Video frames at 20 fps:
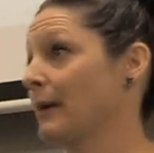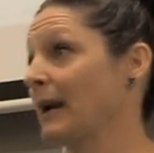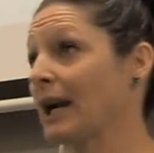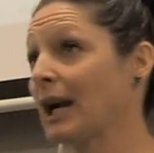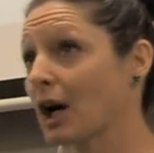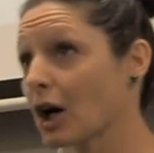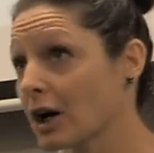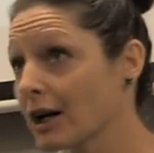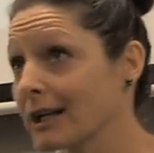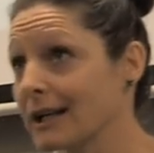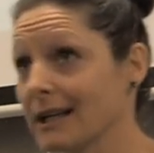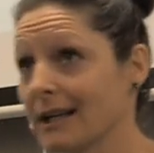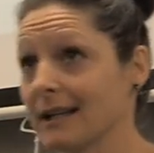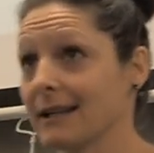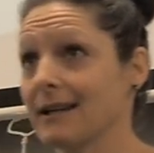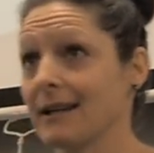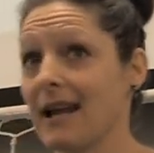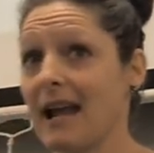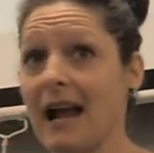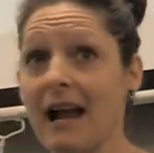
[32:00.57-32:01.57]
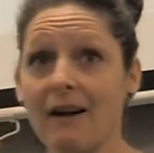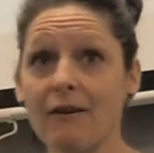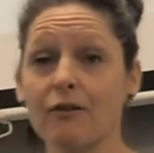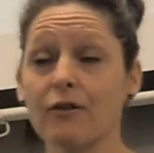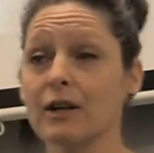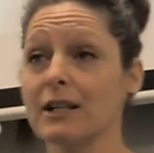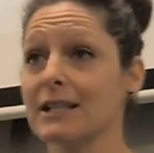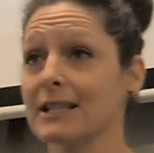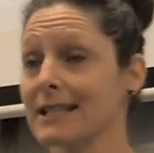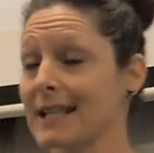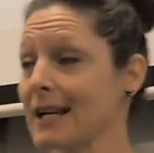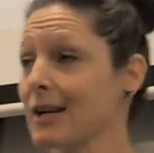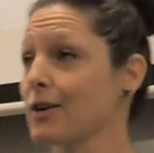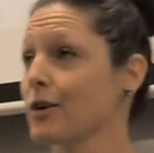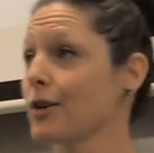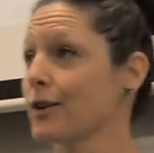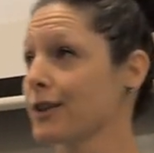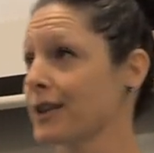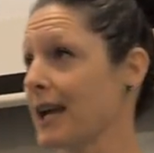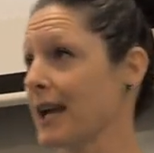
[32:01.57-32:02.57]
Period. Every
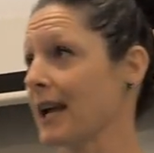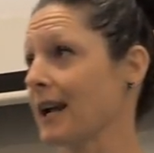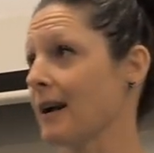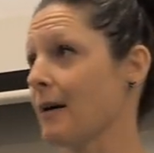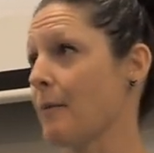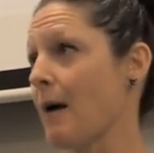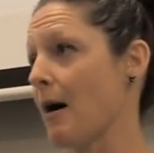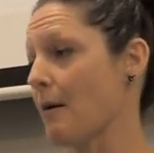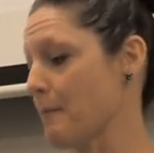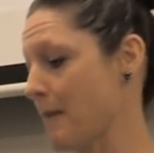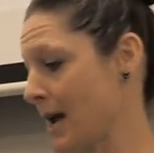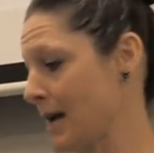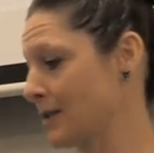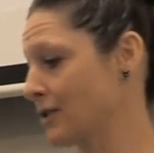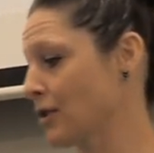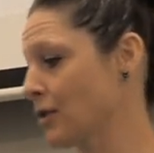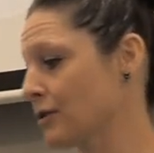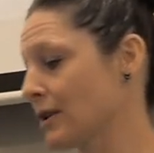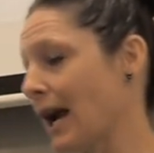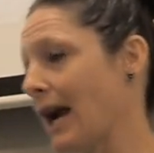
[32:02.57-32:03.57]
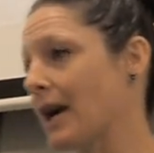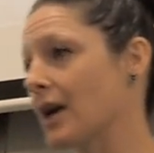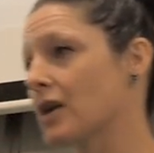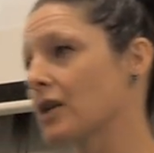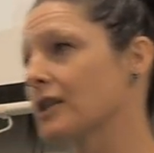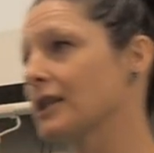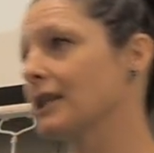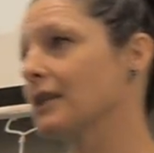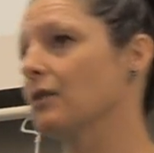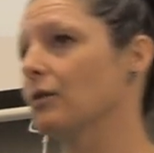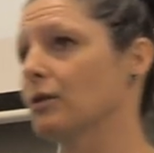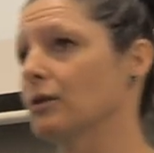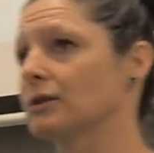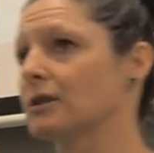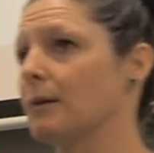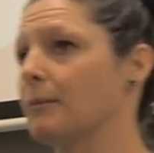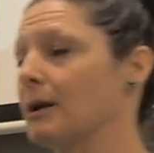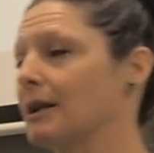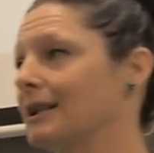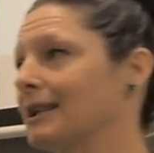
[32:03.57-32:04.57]
single thing about Maslow's hierarchy,
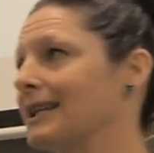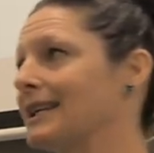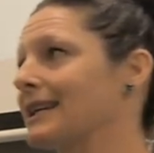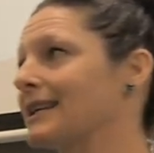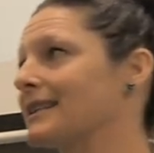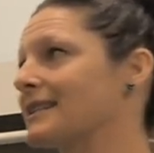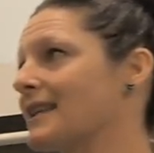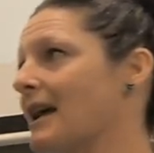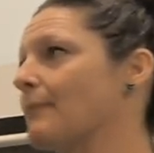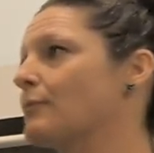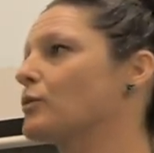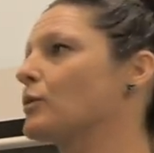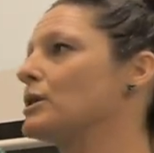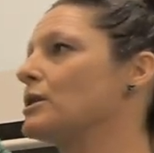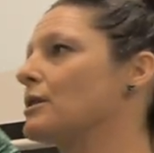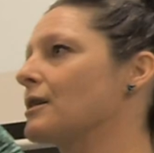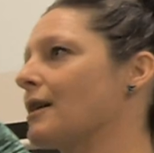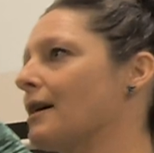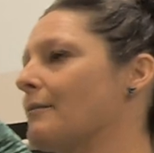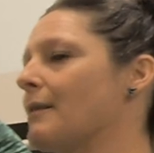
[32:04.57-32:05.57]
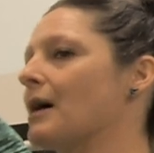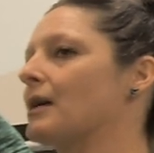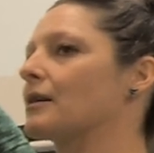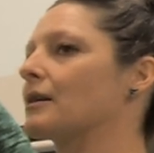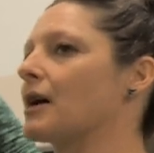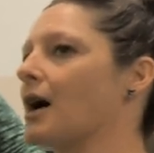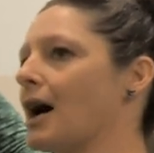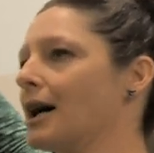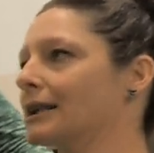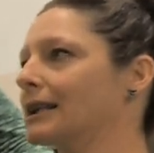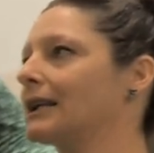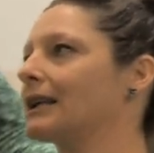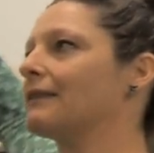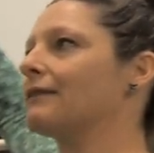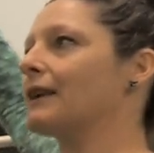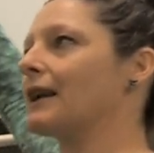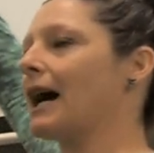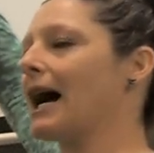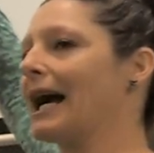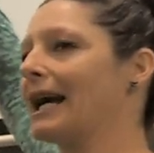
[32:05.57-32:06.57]
ultimately, except when you come out of
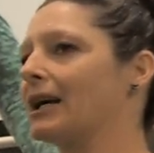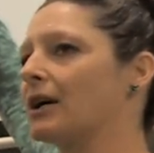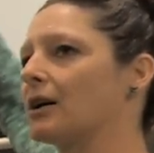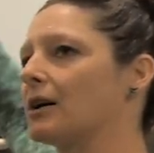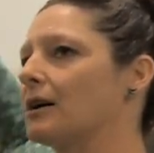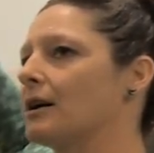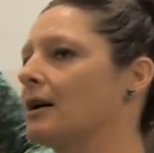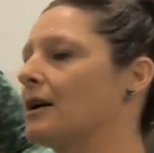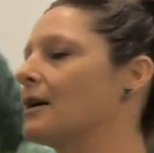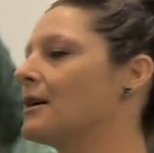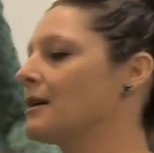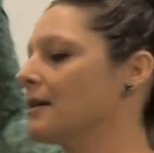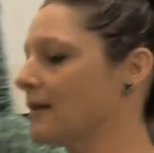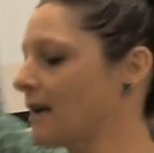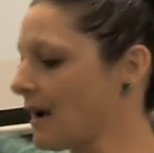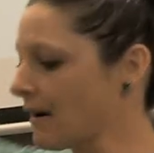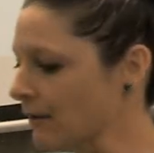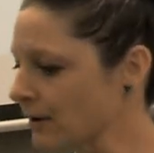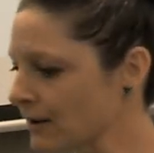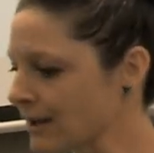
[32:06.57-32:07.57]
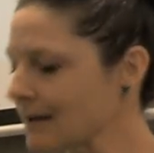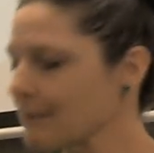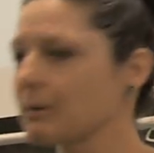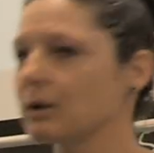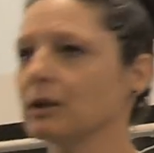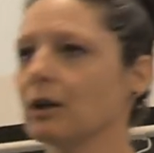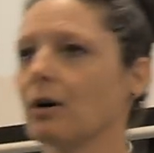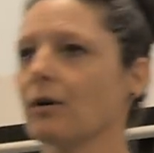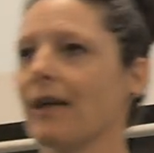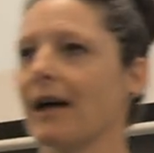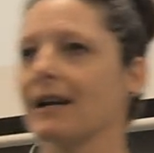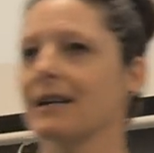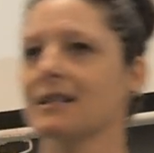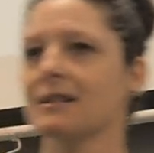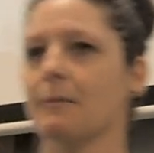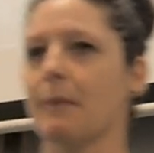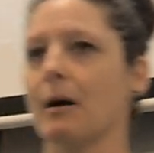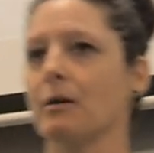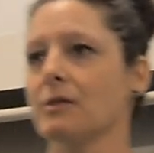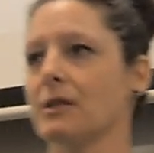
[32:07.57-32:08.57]
cognitive and higher, everything below that is
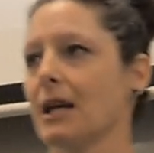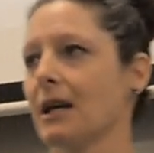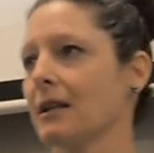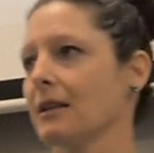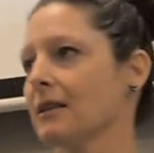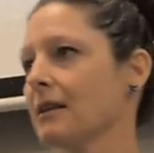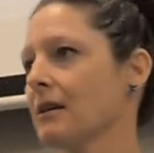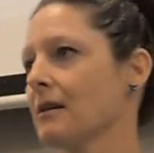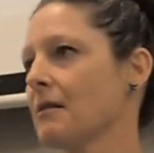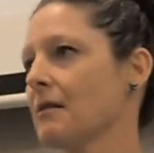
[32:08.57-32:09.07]
about death